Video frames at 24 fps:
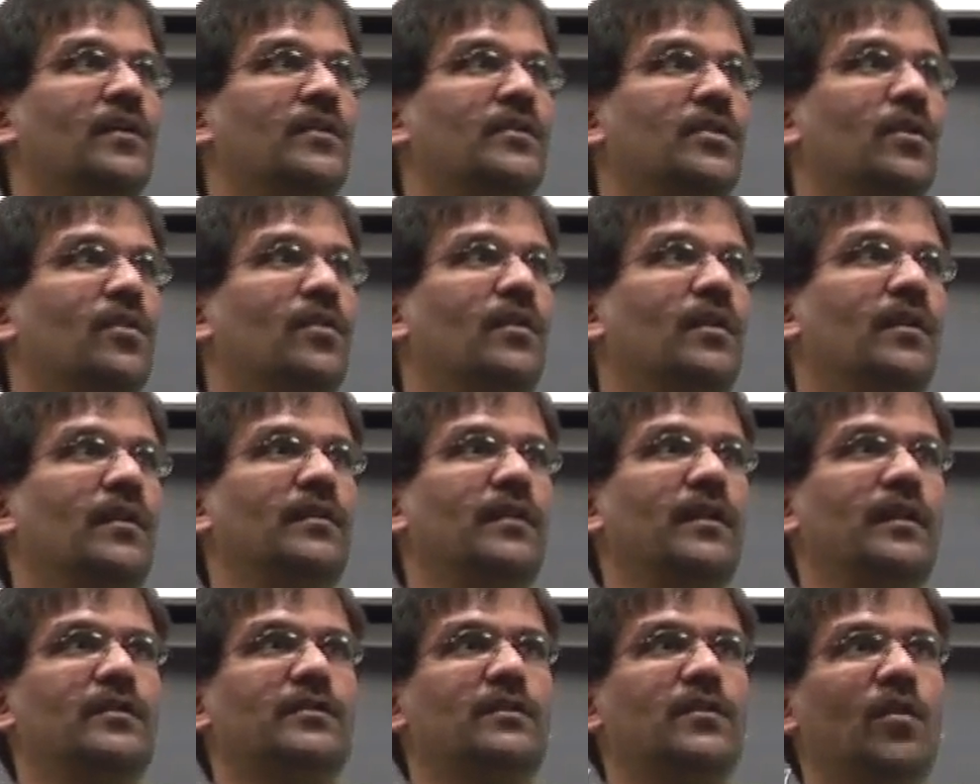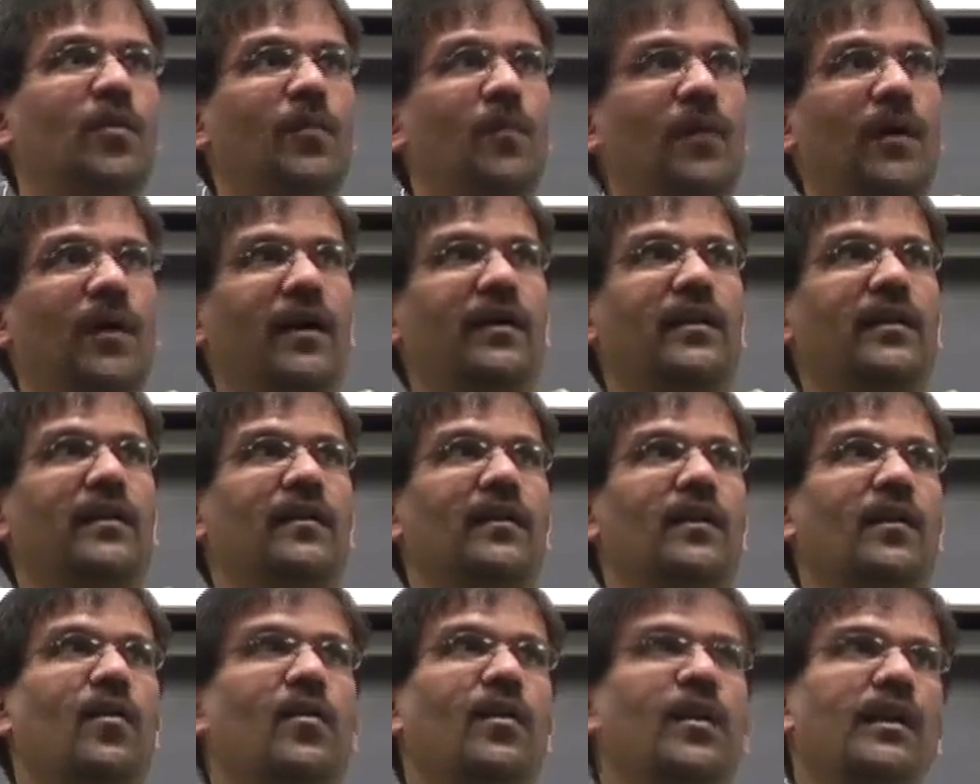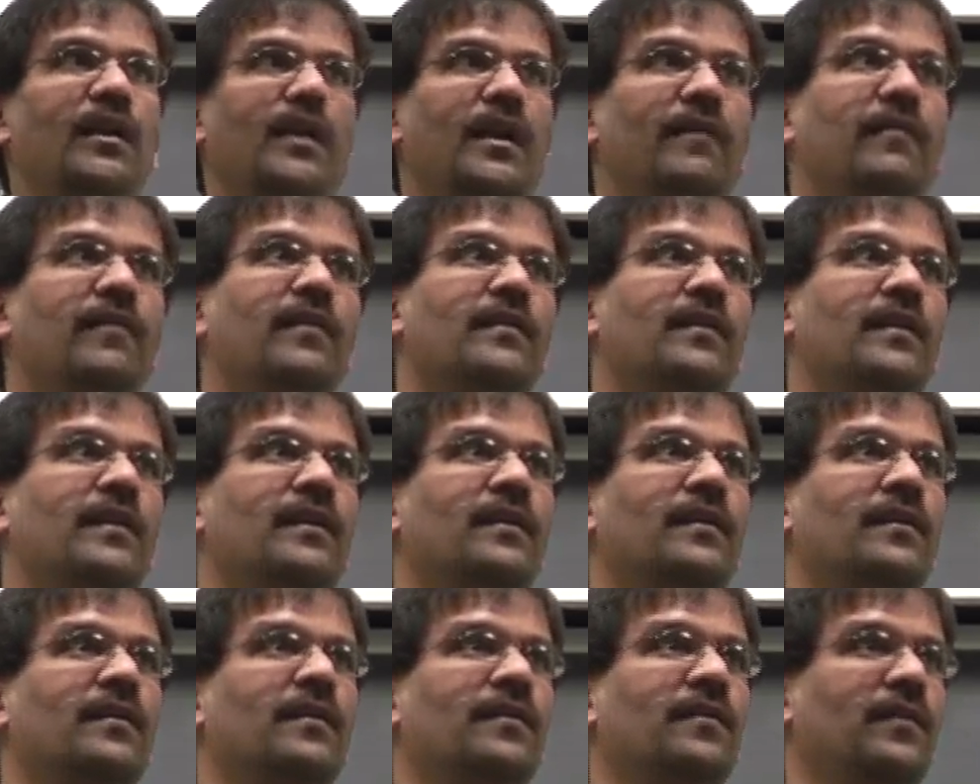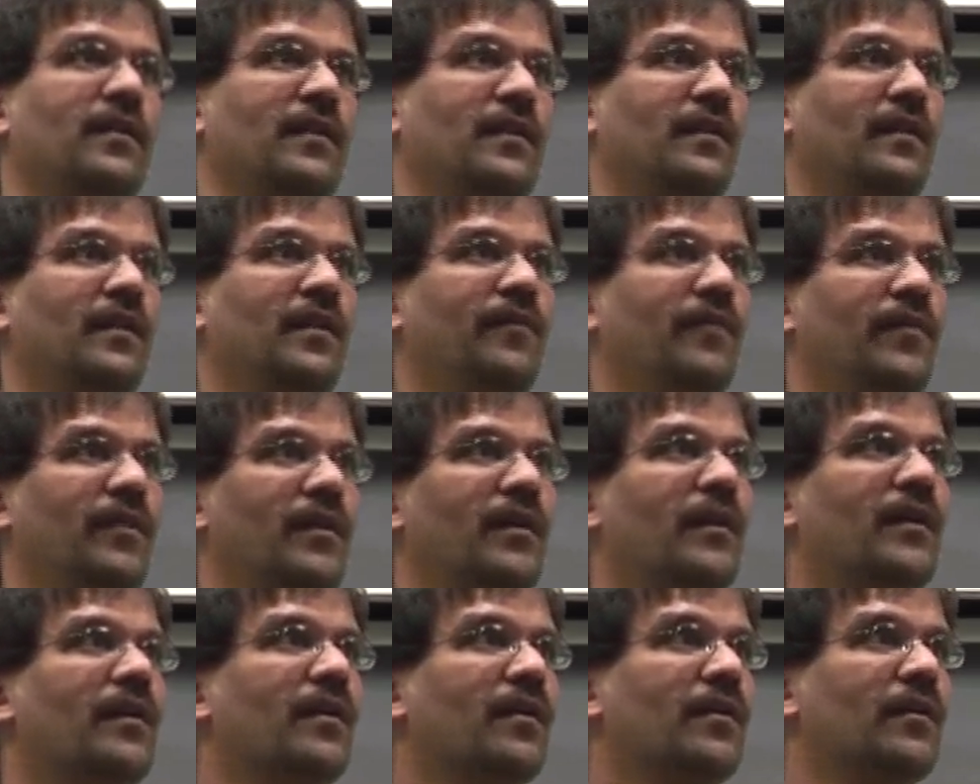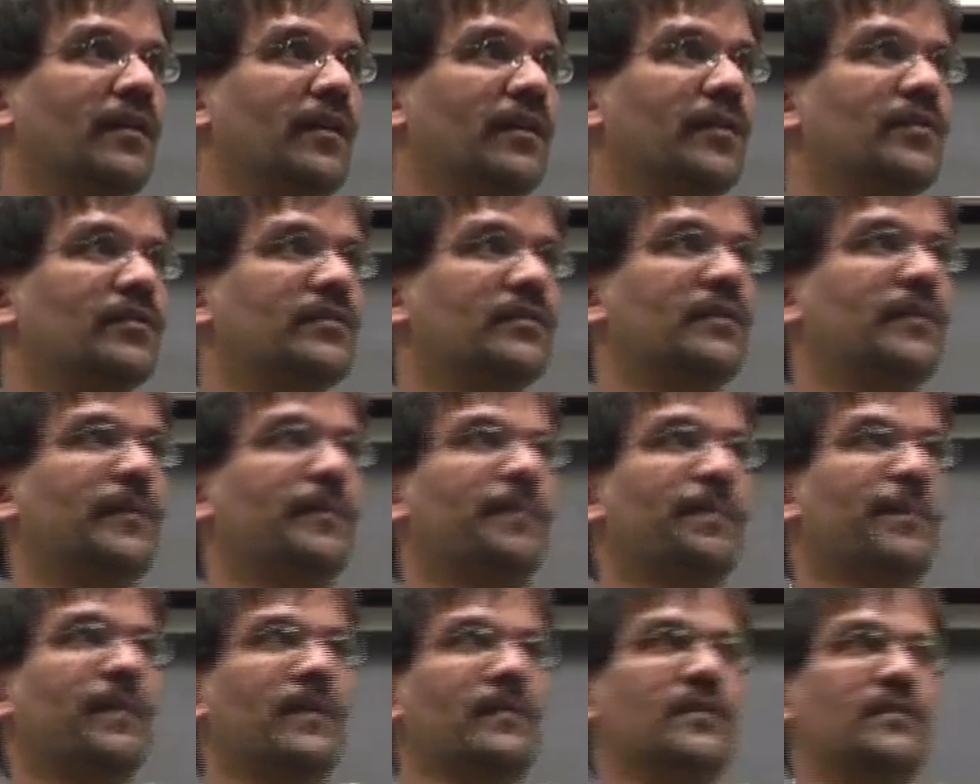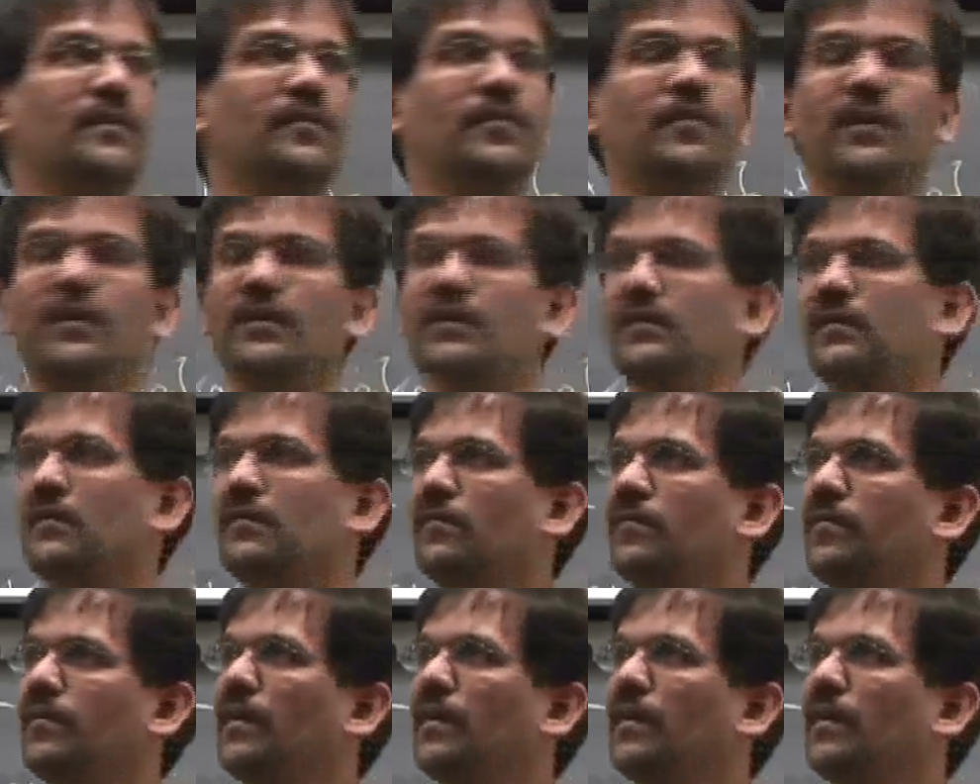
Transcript: So there's no point in loading everything if you're not going to use them. So the first